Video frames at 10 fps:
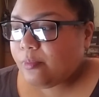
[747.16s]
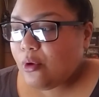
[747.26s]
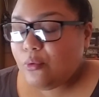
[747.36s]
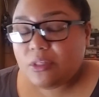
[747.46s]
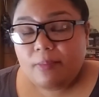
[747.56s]

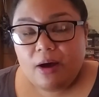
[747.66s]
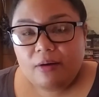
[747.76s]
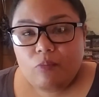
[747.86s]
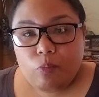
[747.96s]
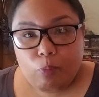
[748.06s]
was
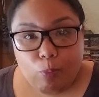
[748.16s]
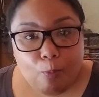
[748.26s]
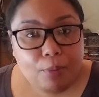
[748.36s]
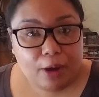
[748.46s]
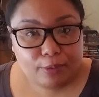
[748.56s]
about
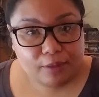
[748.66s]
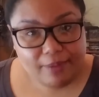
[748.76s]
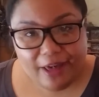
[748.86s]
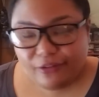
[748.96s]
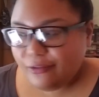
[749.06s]
public
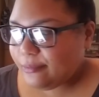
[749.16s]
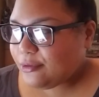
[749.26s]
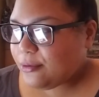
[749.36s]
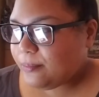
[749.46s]
bathrooms.